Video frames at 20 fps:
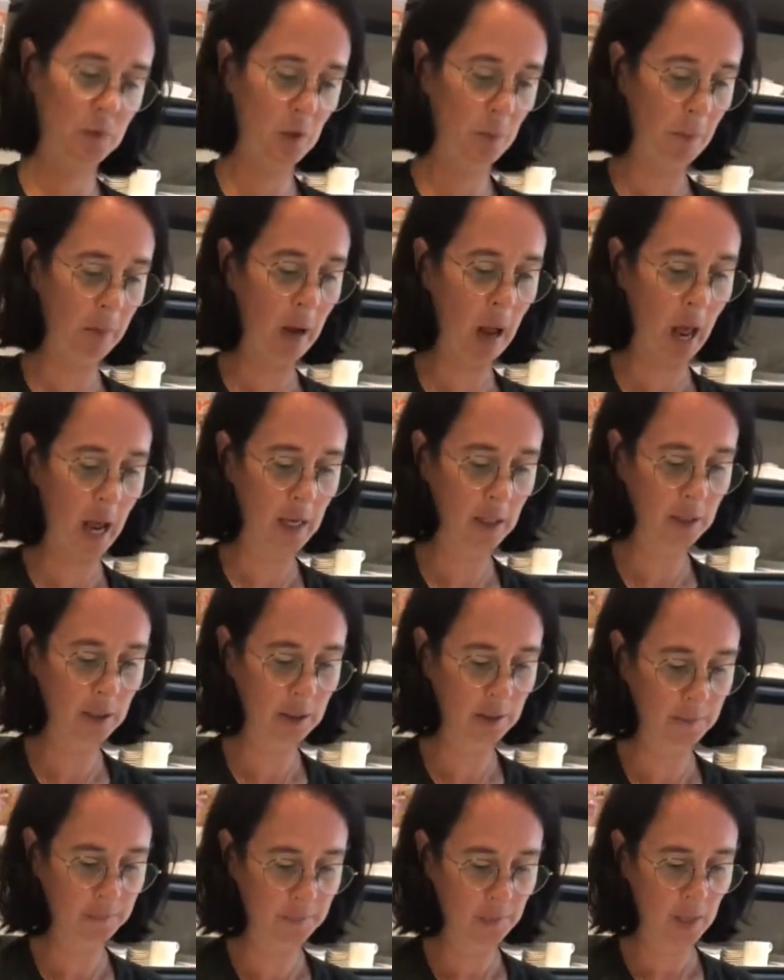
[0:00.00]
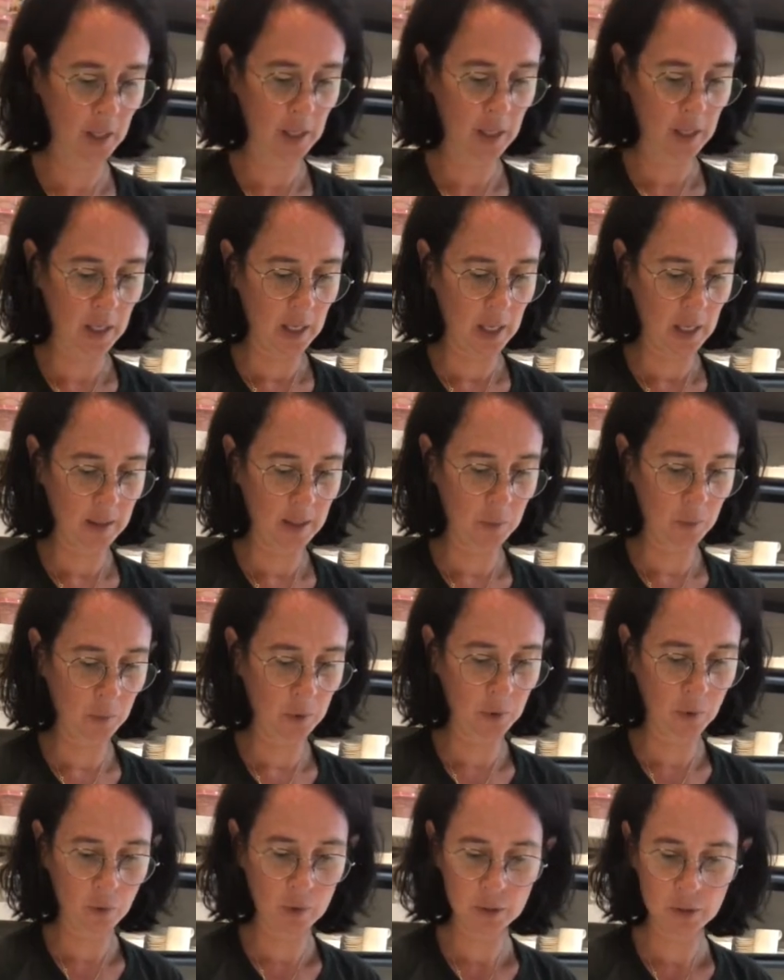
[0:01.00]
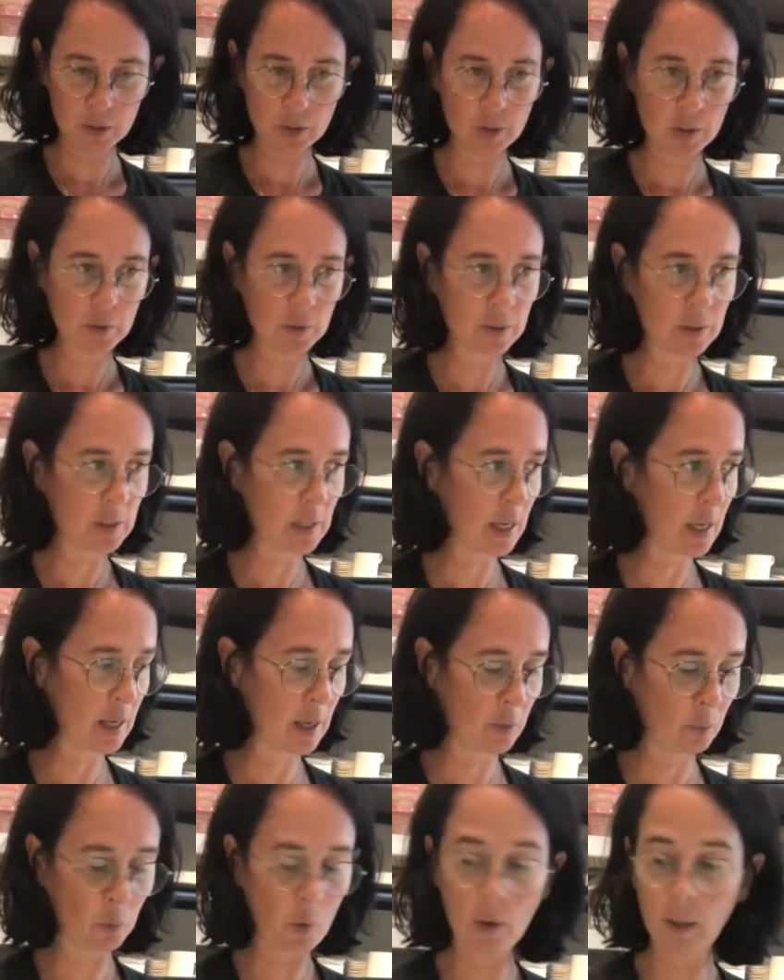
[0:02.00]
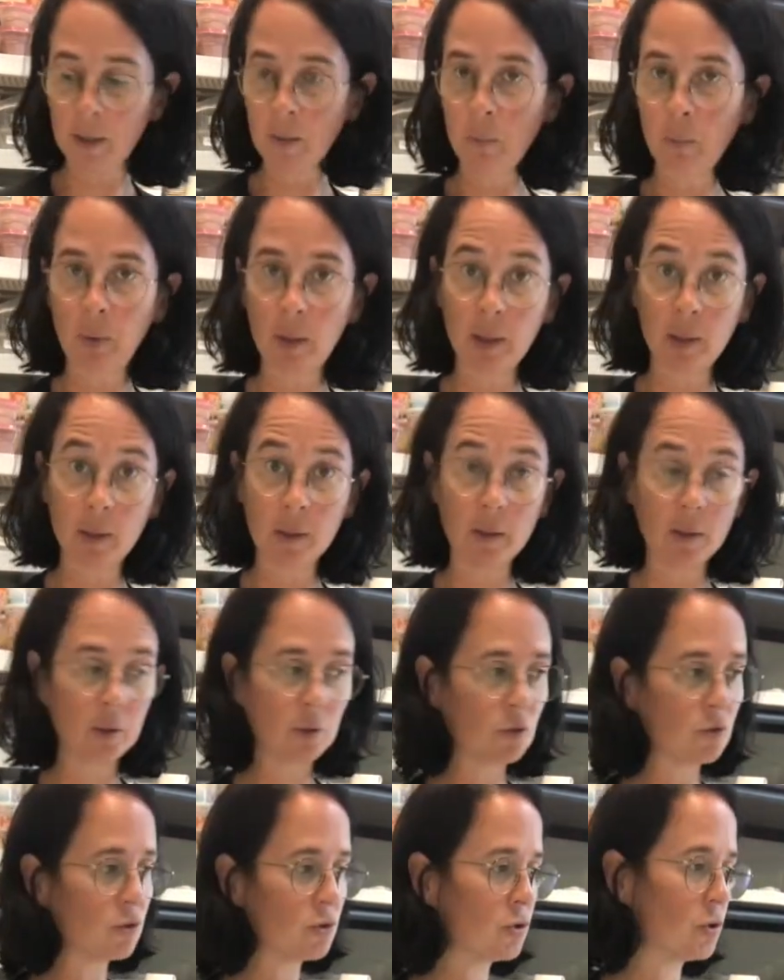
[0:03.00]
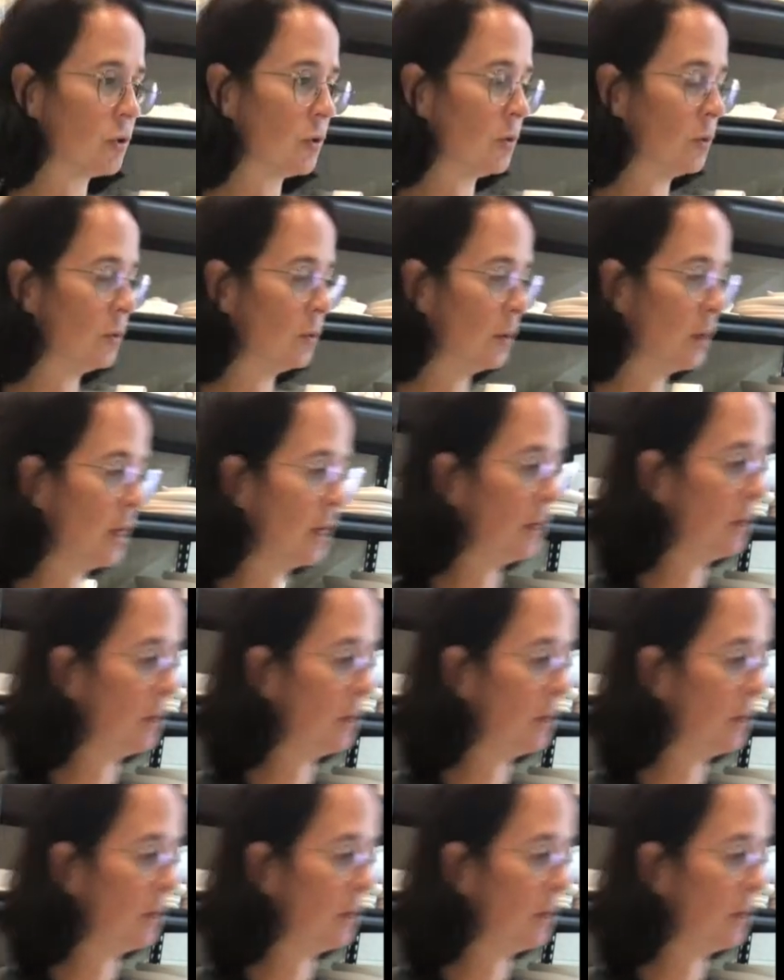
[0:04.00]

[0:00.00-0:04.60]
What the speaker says: block, and then we're going to use the rolling pin to get